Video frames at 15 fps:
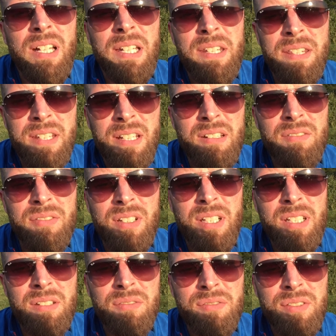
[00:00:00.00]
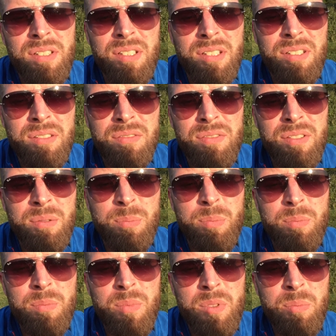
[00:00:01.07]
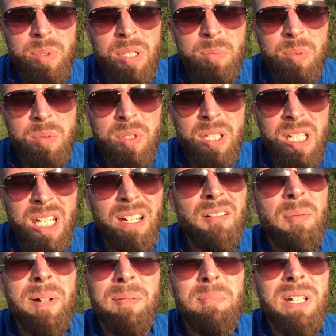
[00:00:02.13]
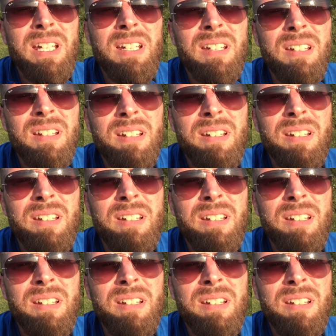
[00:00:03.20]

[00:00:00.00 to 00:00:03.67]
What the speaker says: and thankfully for the people that care about me